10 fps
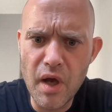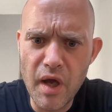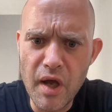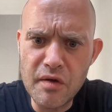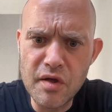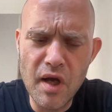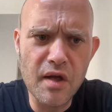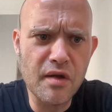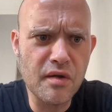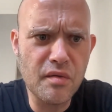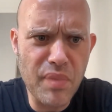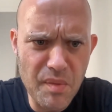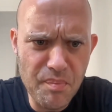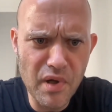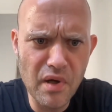And
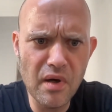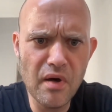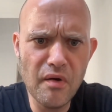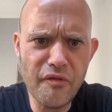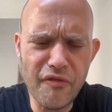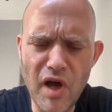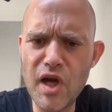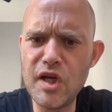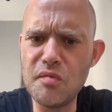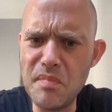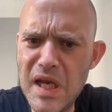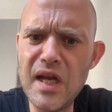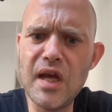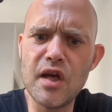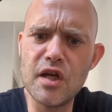people find
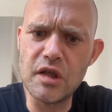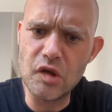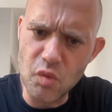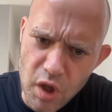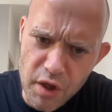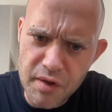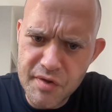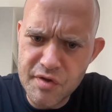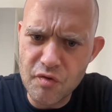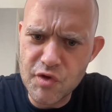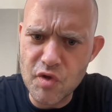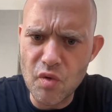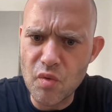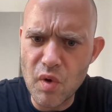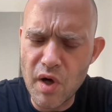meaning in their work.
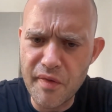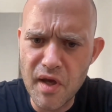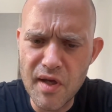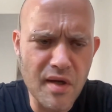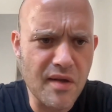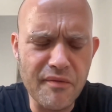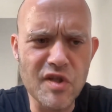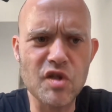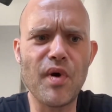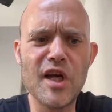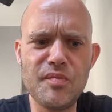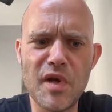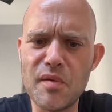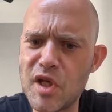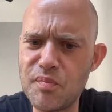So I think it even surprised
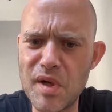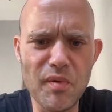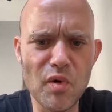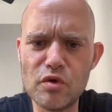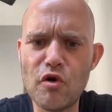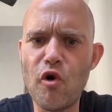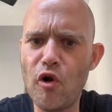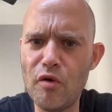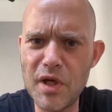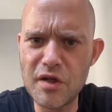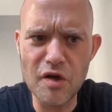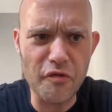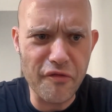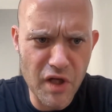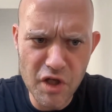me a bit. People would call me,
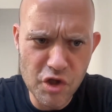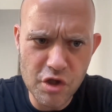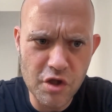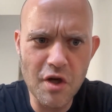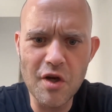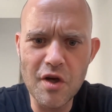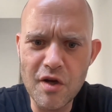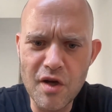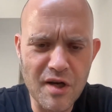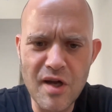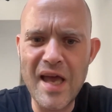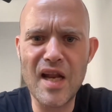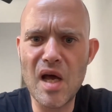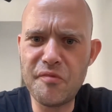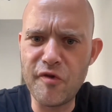finish,
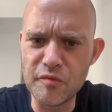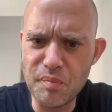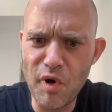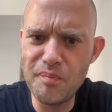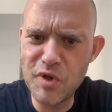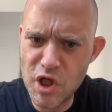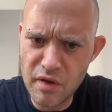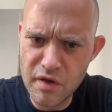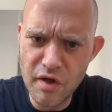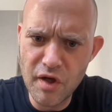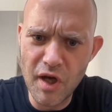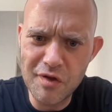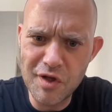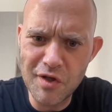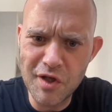head up from the bomb shelter
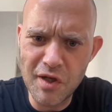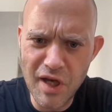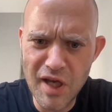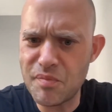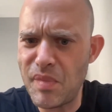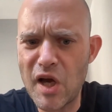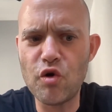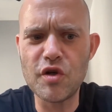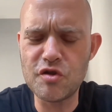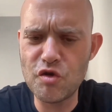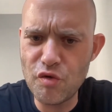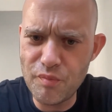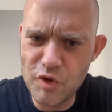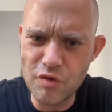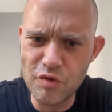and get back on a
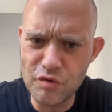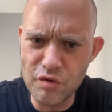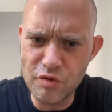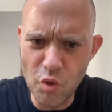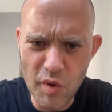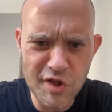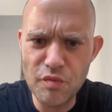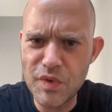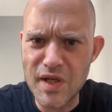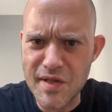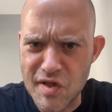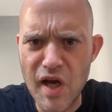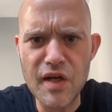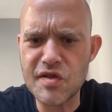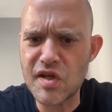Zoom to resume the
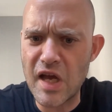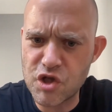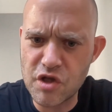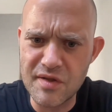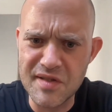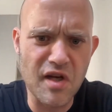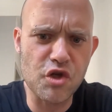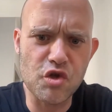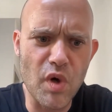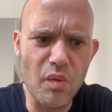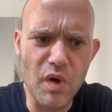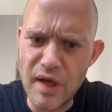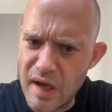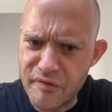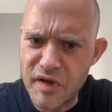design discussion we
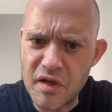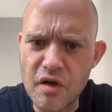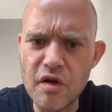were having.